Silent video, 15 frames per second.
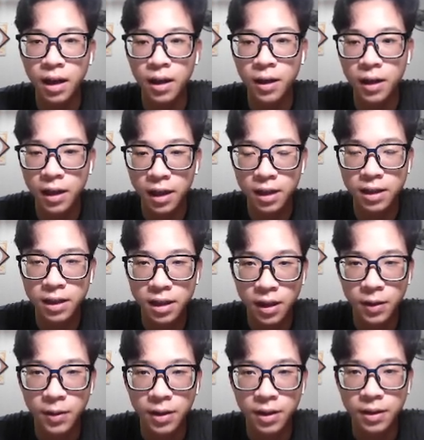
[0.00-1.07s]
Okay,
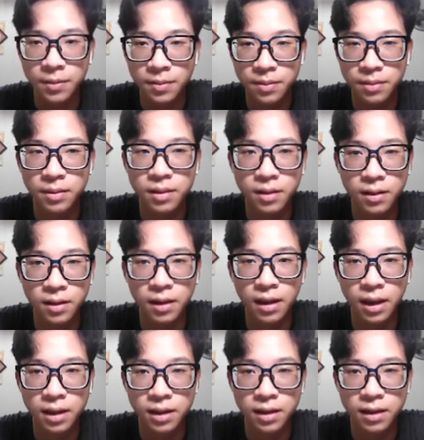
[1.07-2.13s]
so
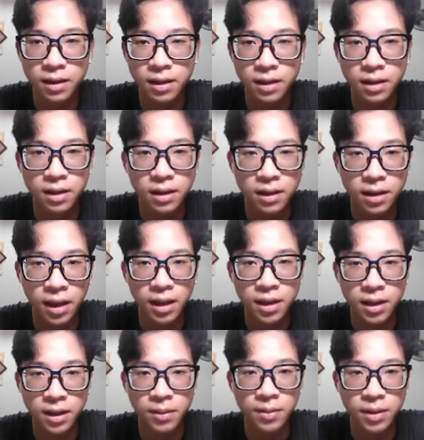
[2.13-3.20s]
let's test
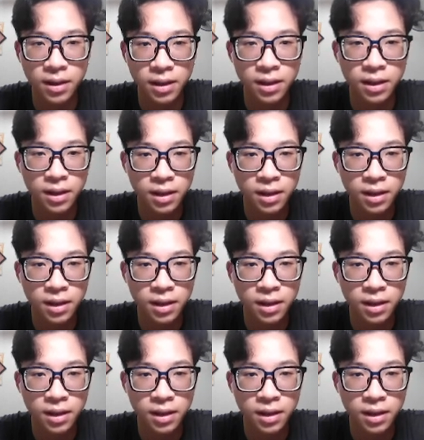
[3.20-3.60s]
something.